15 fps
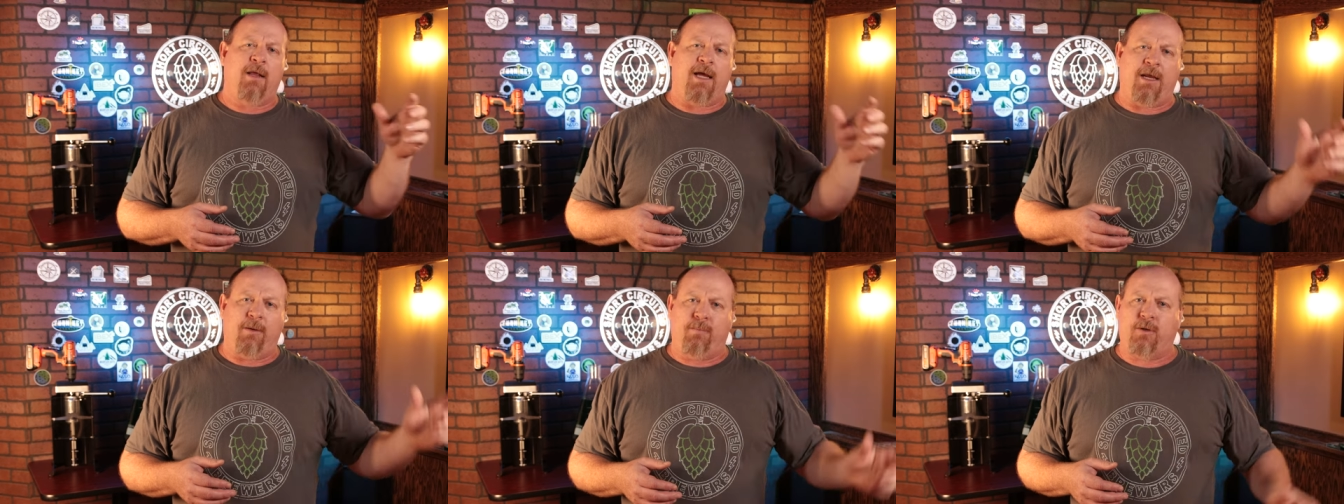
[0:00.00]

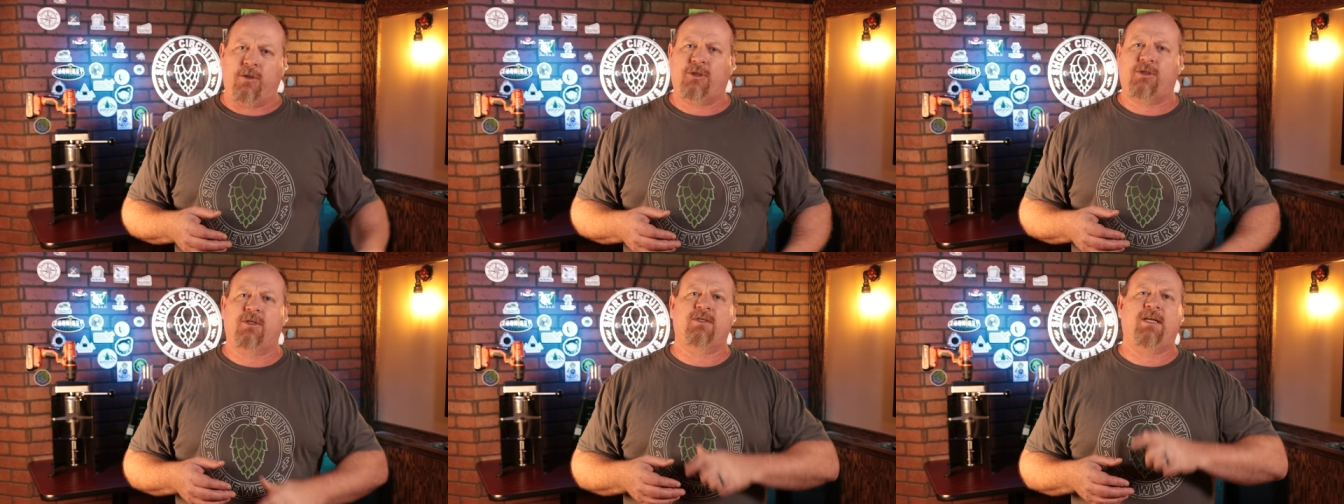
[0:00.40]
and
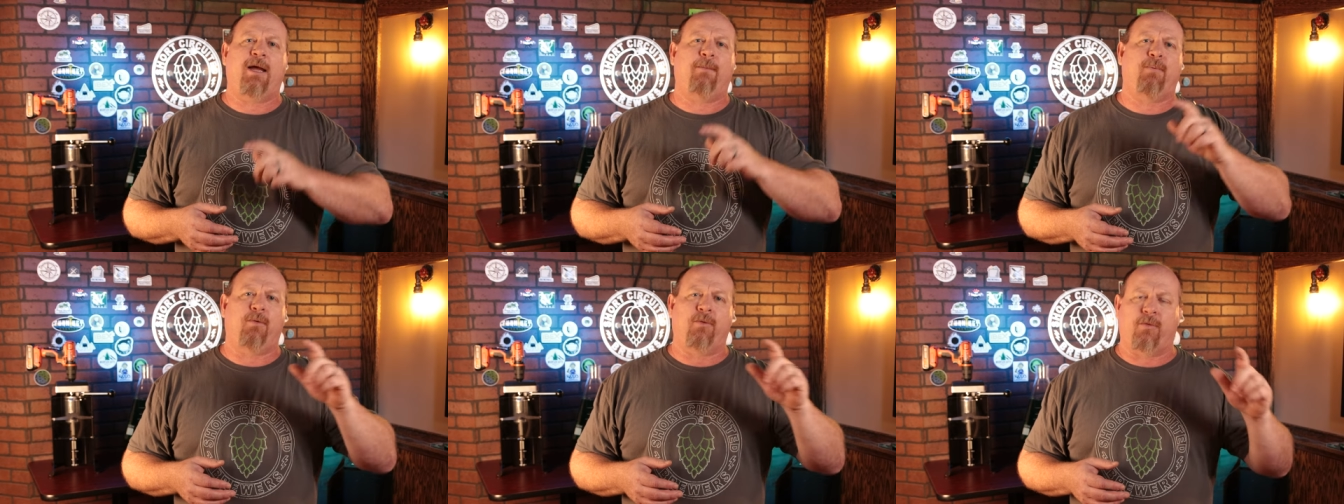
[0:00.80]
push the
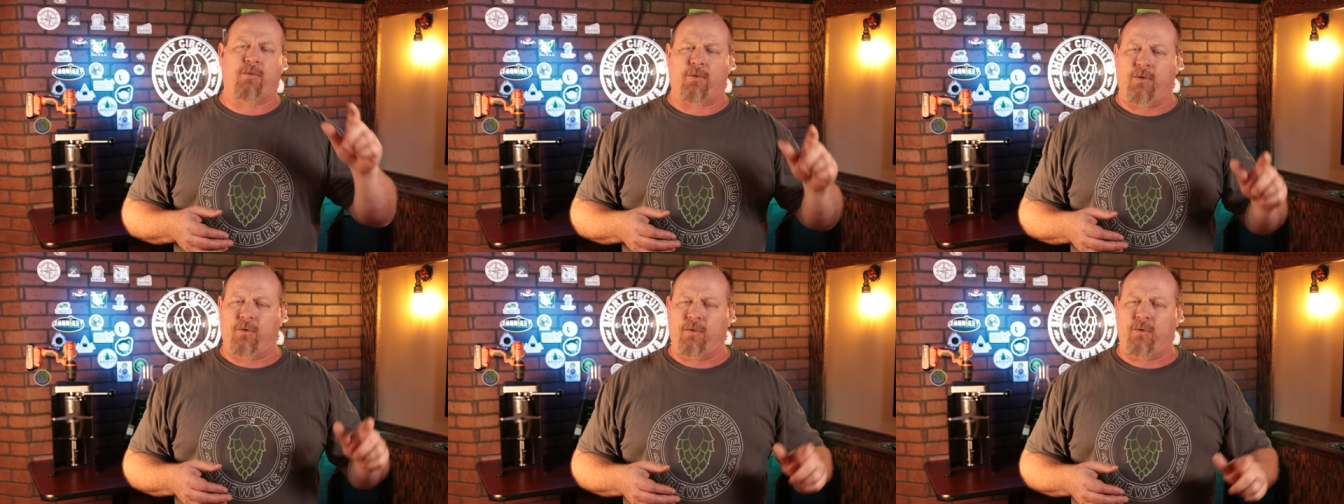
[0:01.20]
sample
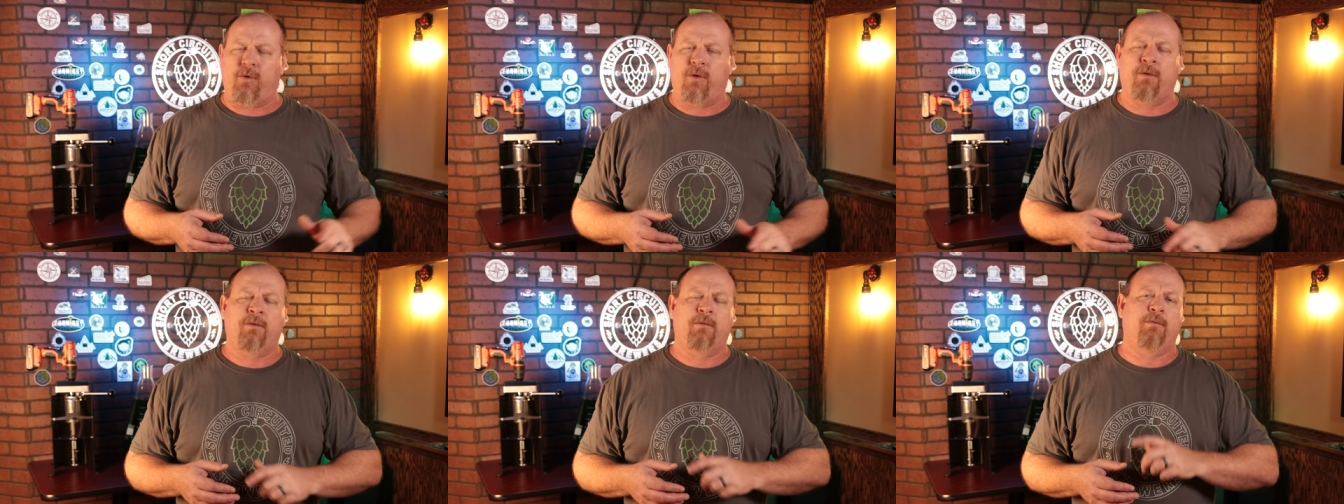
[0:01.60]

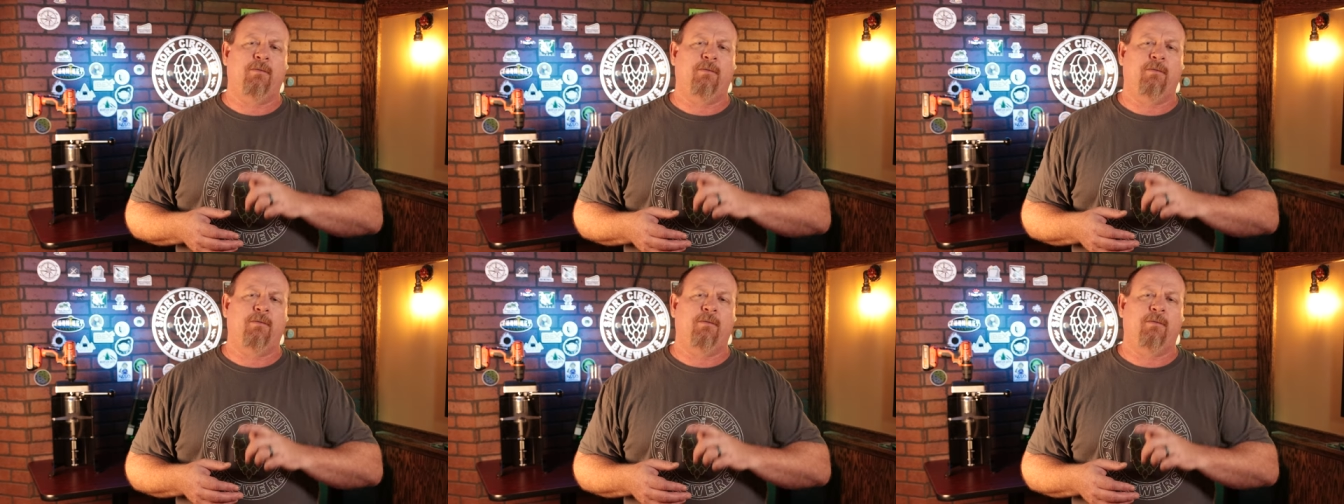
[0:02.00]
through